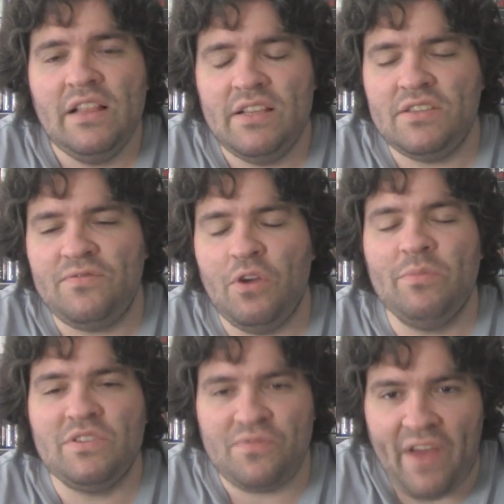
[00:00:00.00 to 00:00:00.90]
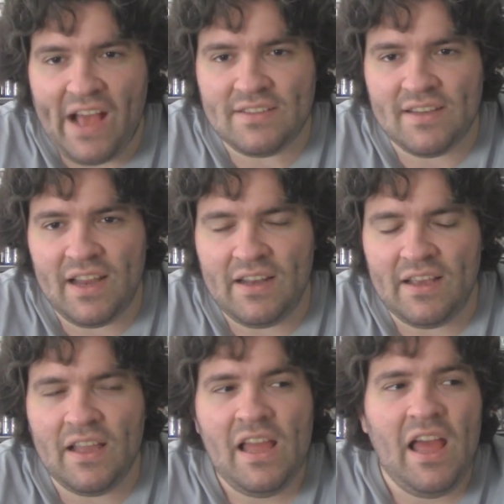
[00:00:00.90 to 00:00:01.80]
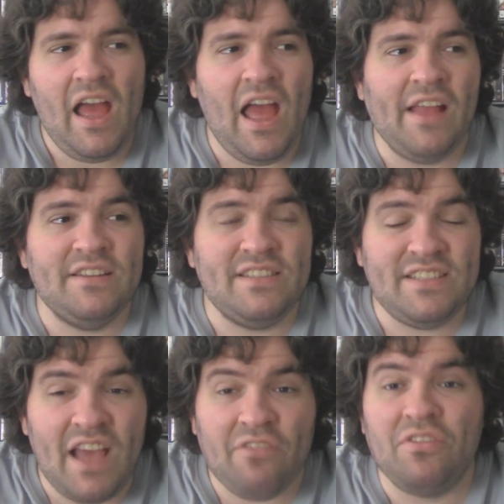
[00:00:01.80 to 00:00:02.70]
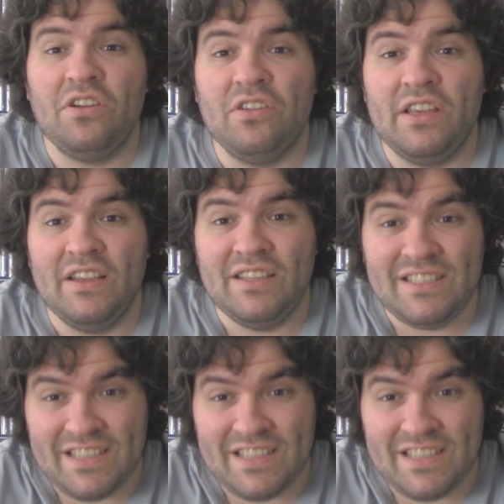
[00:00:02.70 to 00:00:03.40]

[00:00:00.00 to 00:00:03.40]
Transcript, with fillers: This film is fascinating and definitely,